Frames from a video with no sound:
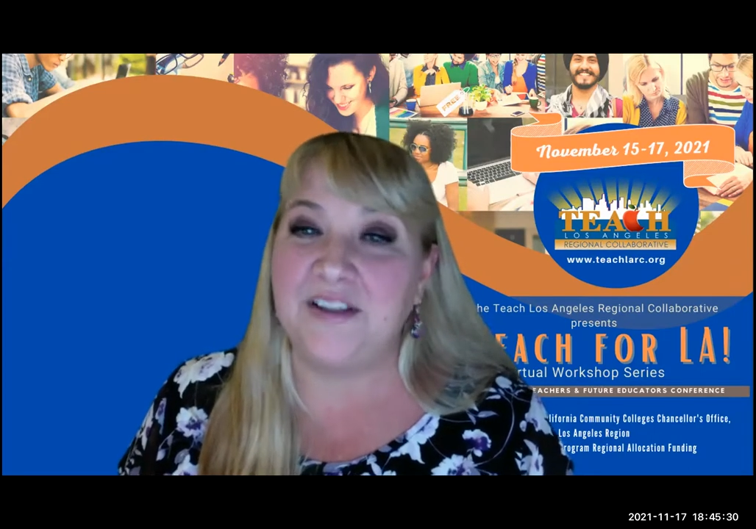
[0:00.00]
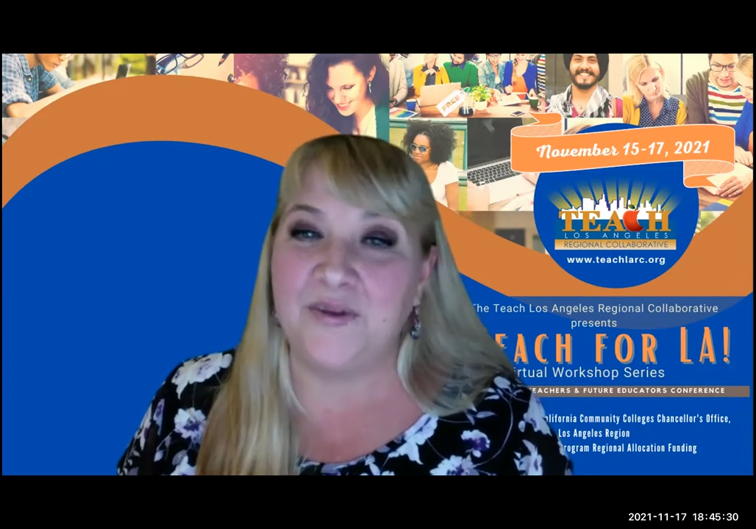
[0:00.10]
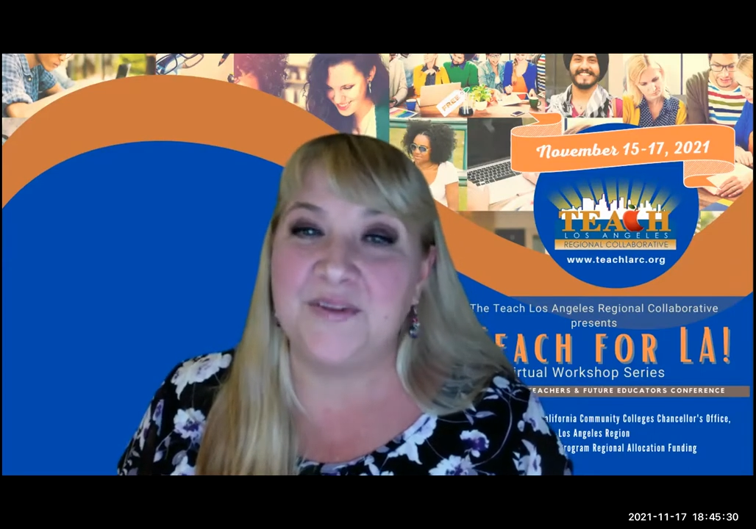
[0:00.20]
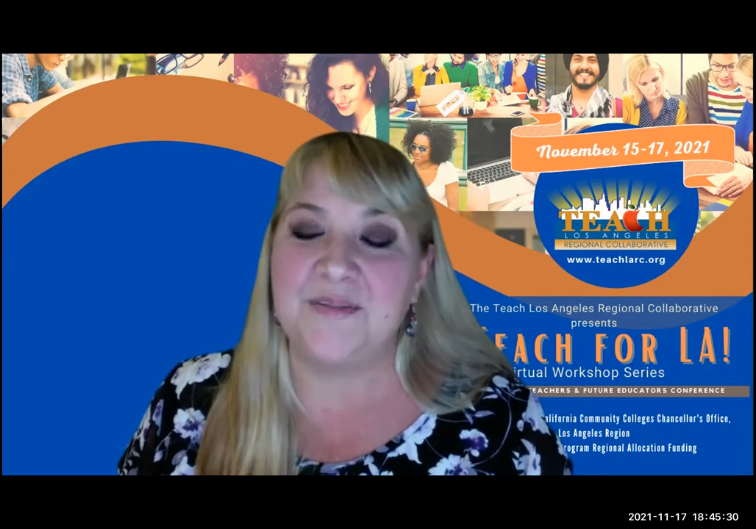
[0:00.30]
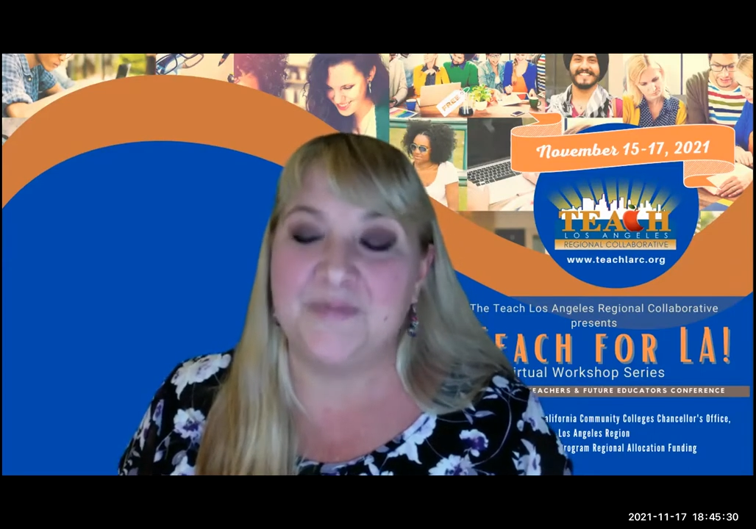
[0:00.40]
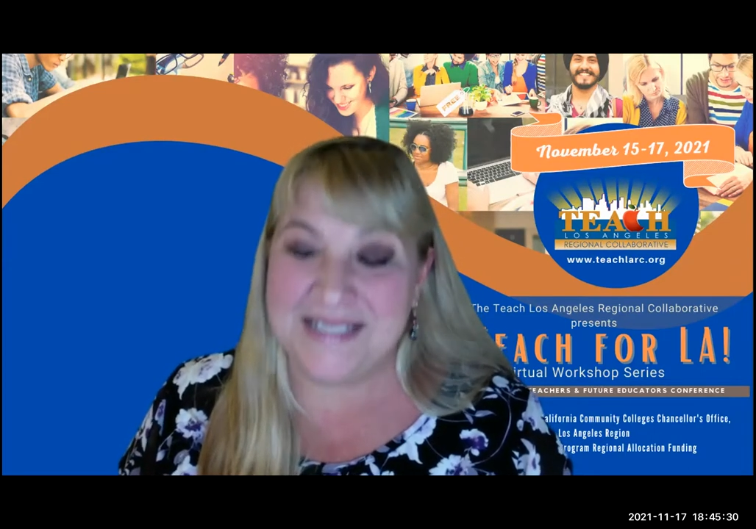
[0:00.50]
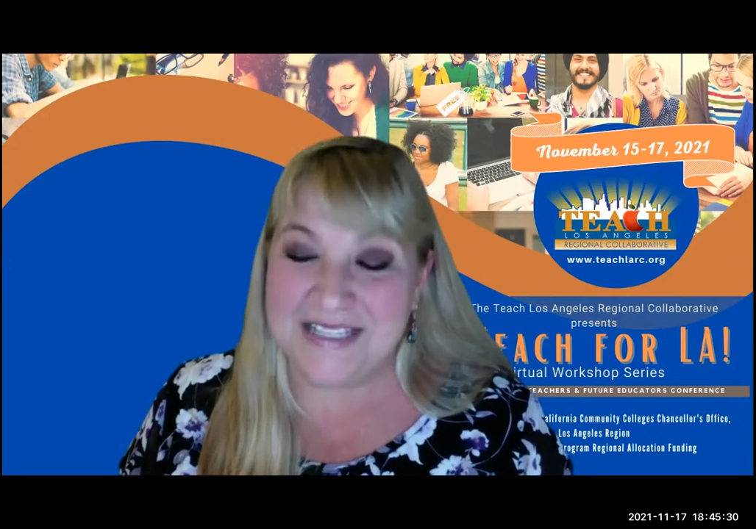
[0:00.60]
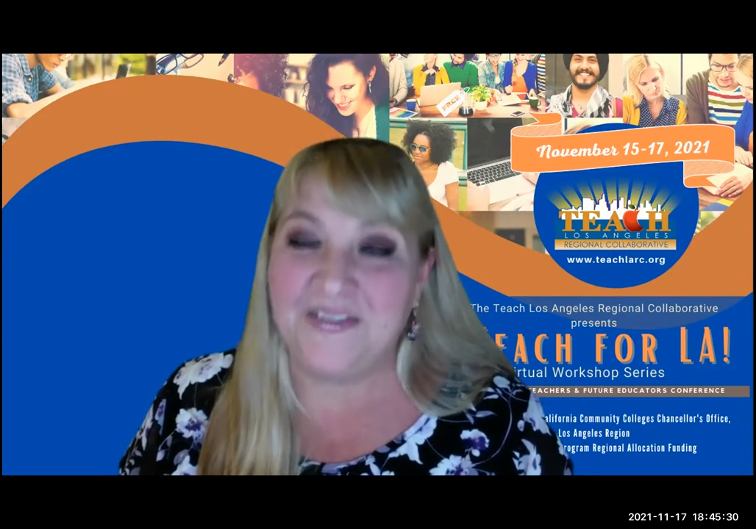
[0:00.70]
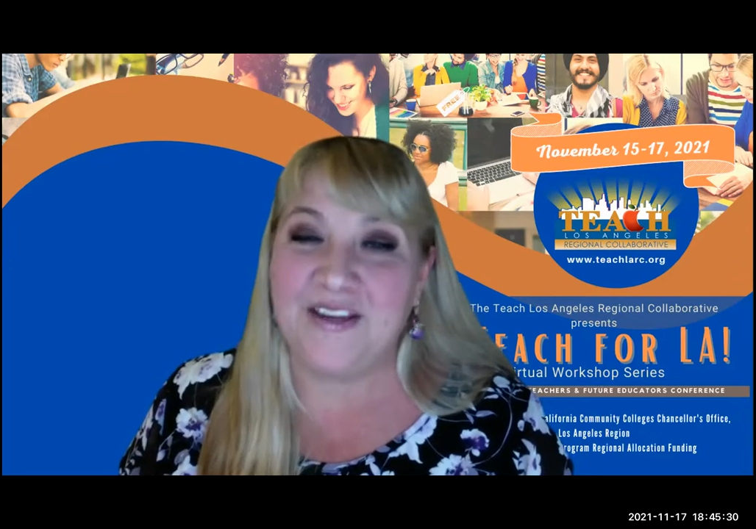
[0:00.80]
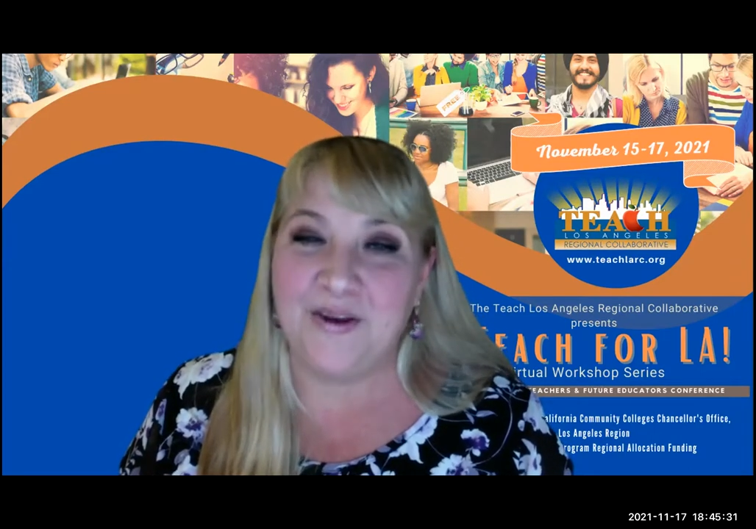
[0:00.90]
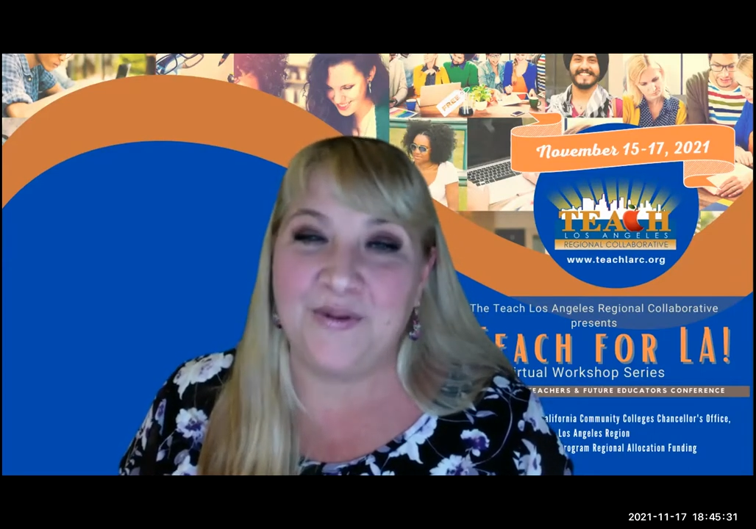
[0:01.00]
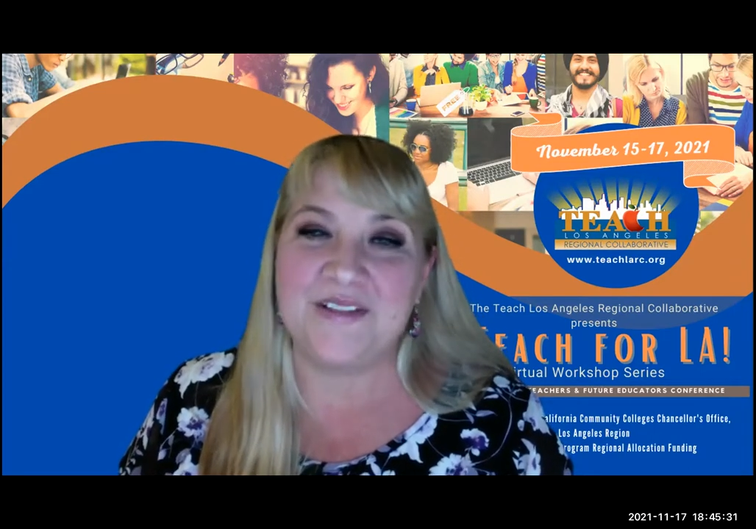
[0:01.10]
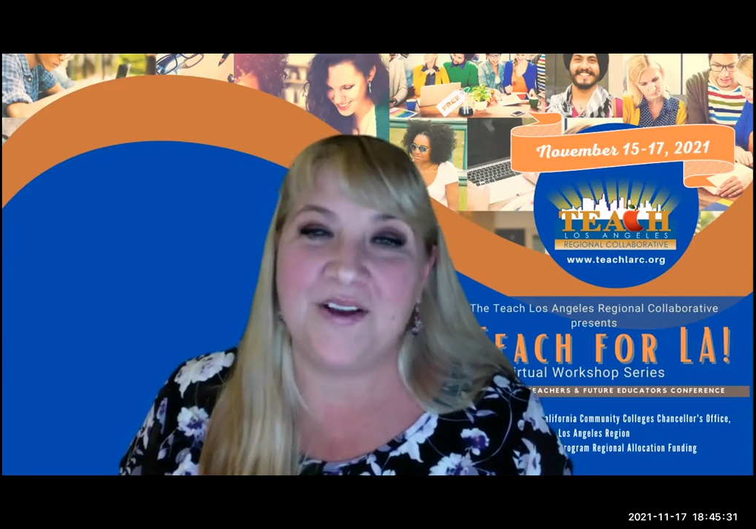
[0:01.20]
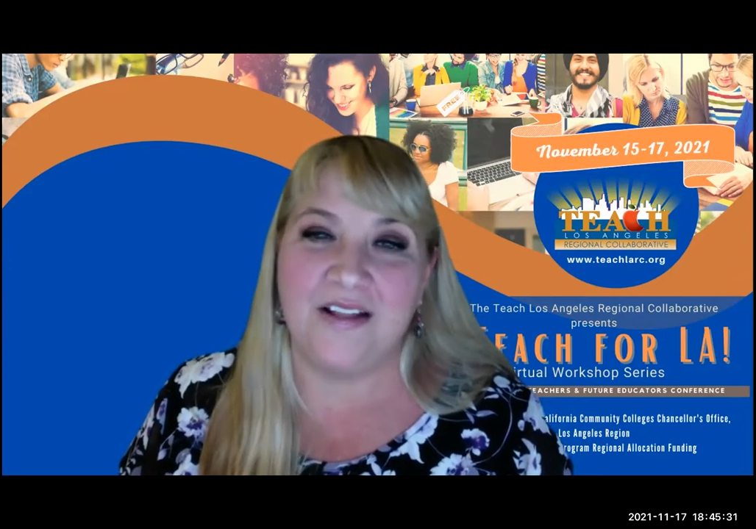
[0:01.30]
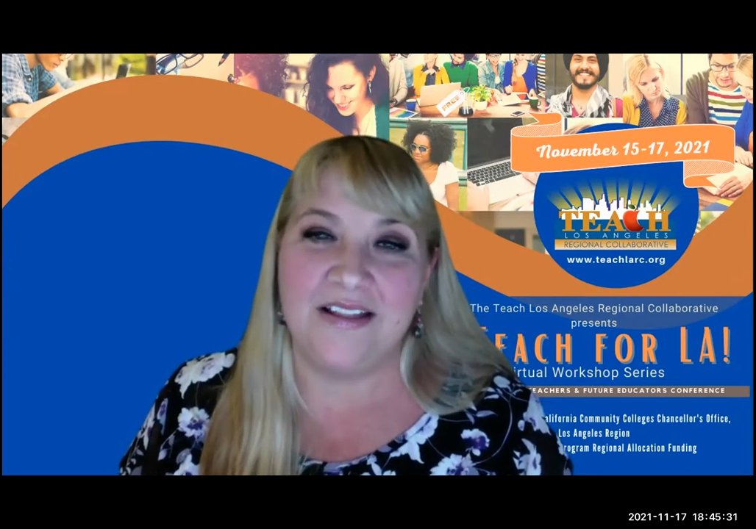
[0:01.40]
Co- Pacific Oaks
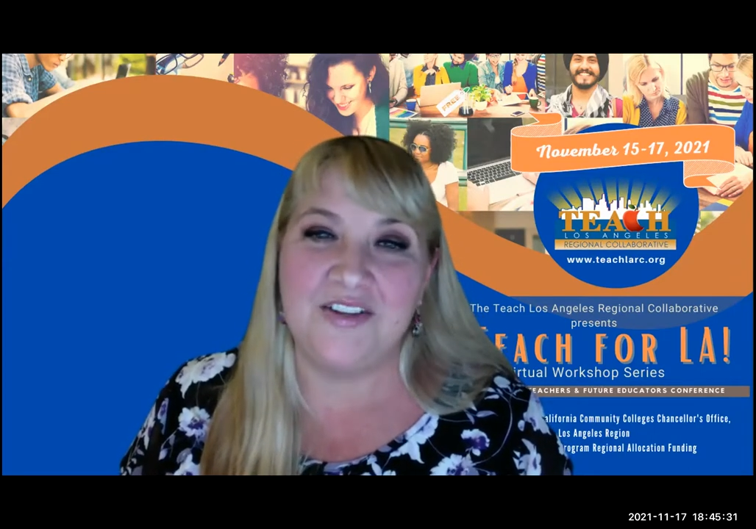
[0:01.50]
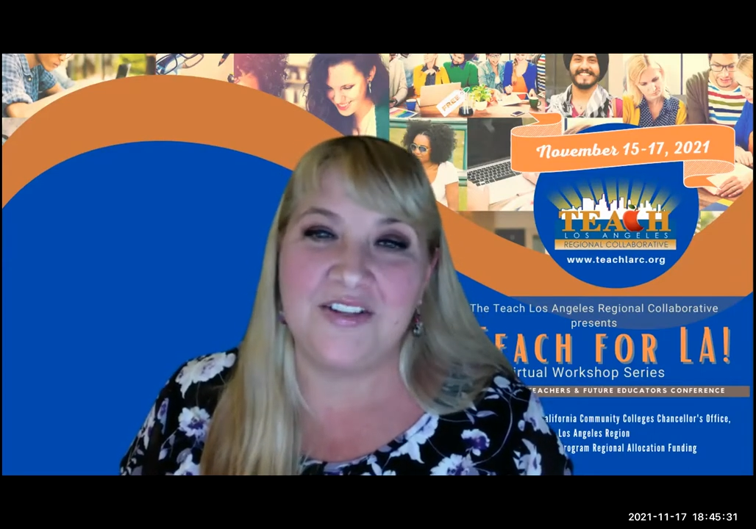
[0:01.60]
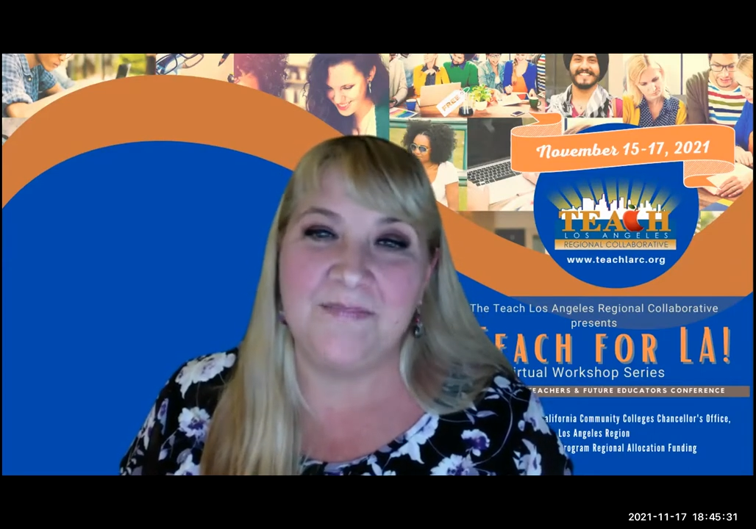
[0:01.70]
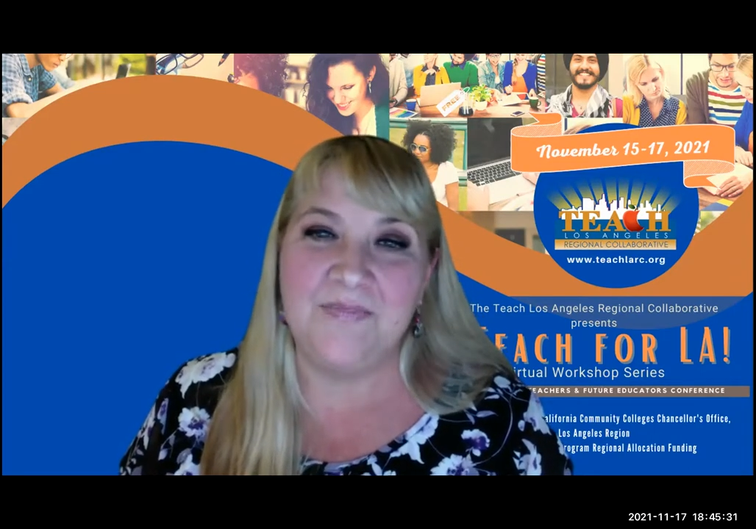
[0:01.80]
College.